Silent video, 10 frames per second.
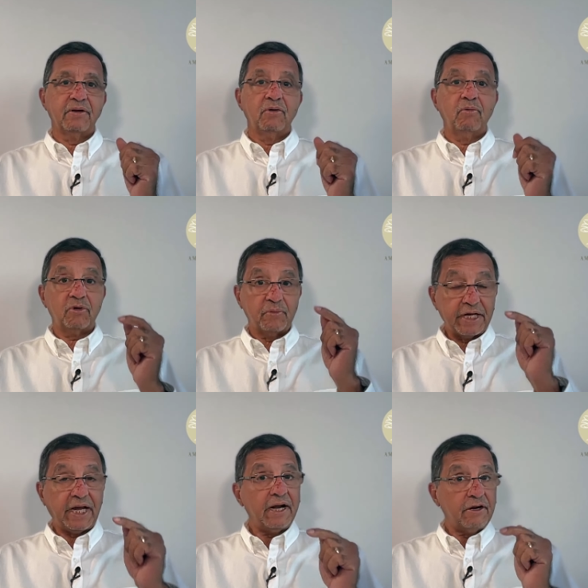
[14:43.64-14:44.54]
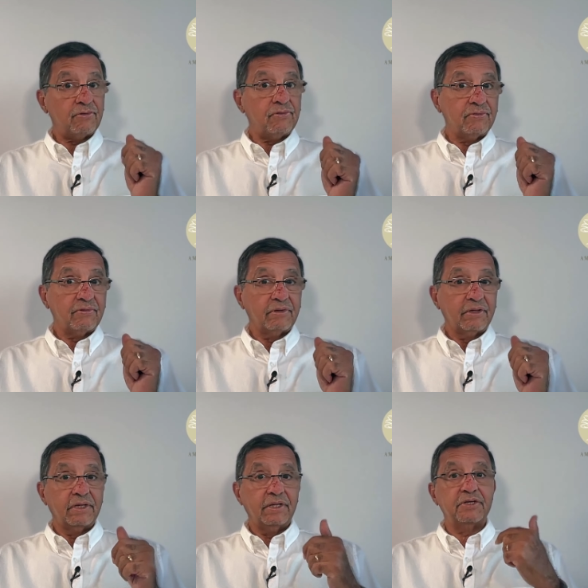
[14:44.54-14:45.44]
What we can do
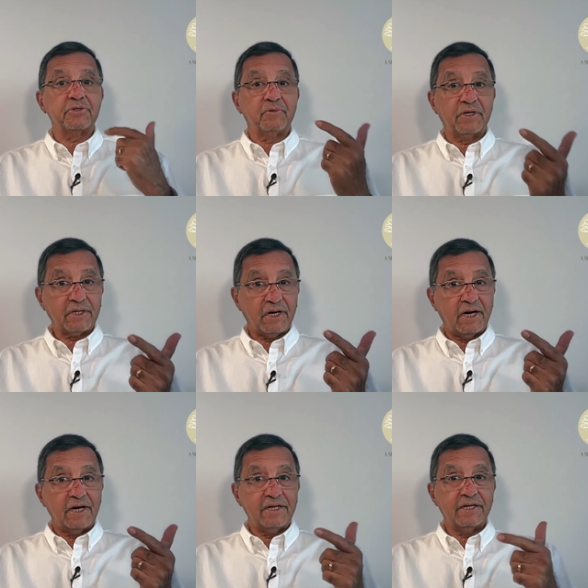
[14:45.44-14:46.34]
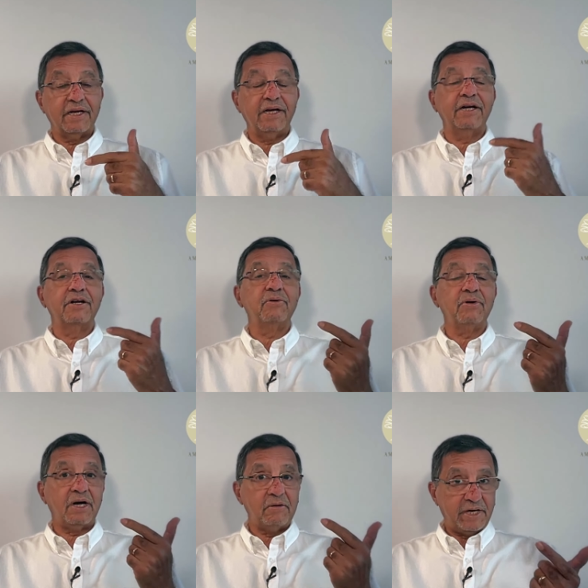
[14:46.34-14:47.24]
is work hard and do
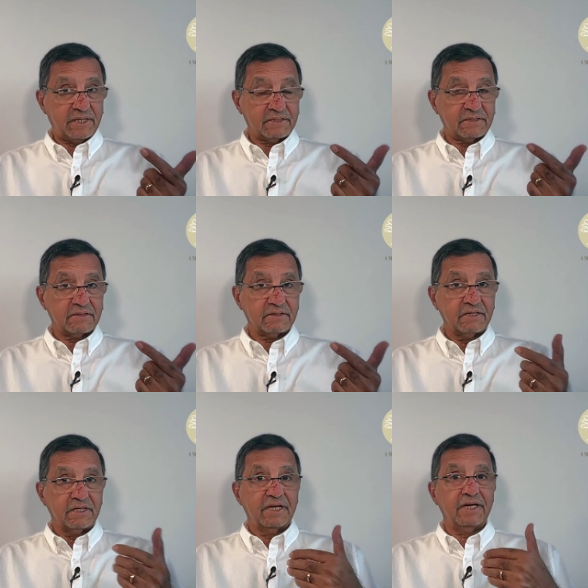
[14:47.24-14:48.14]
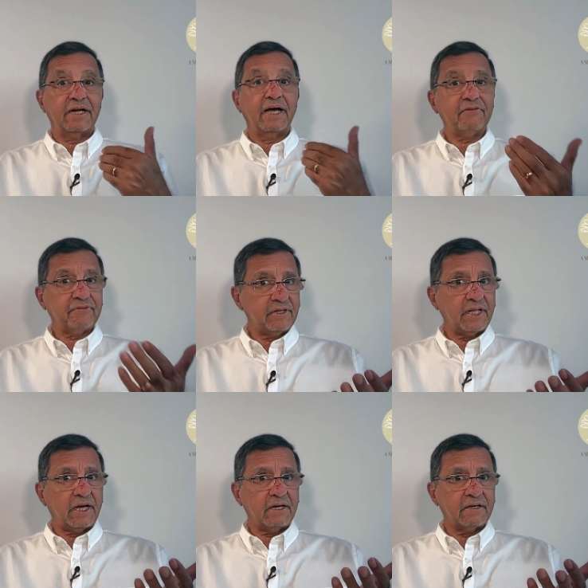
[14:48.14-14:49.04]
our best, and after
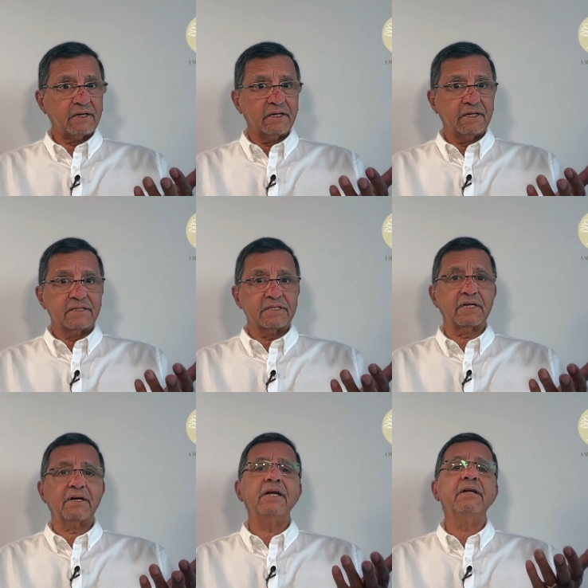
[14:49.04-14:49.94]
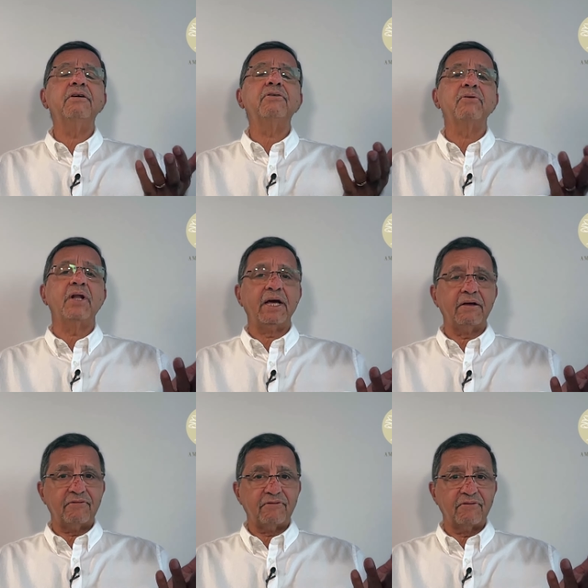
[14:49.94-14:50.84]
that, surrender to
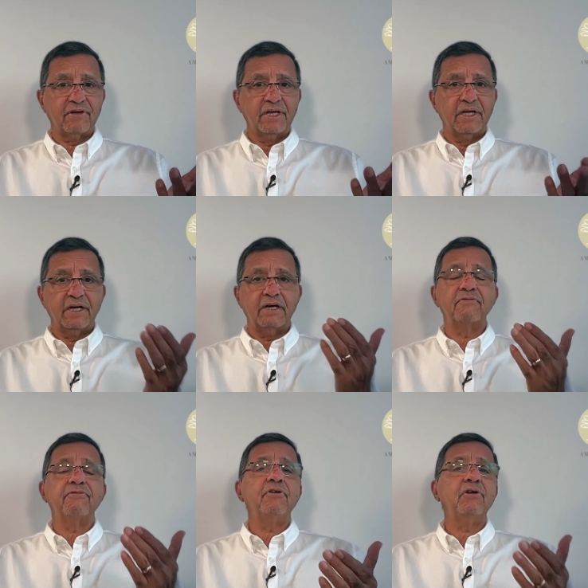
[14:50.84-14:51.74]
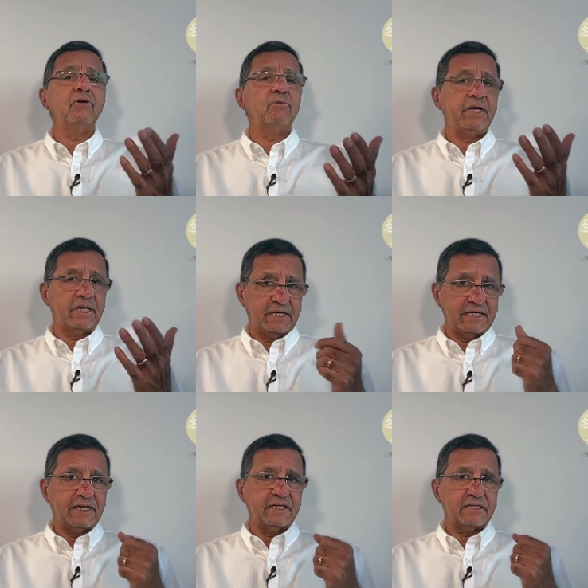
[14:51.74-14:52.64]
life and follow where
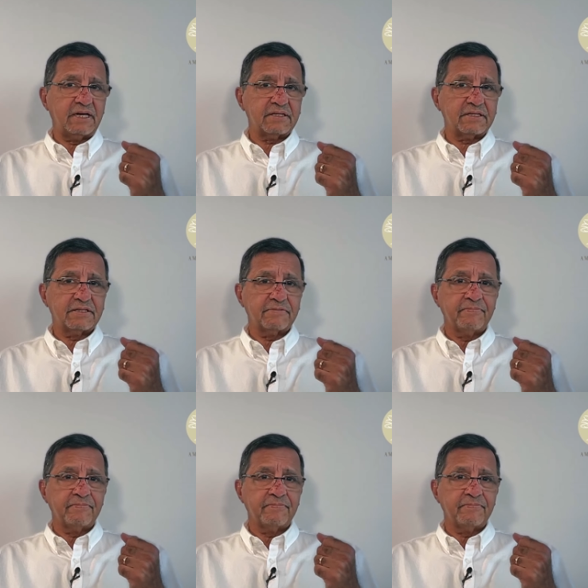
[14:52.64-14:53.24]
it takes us.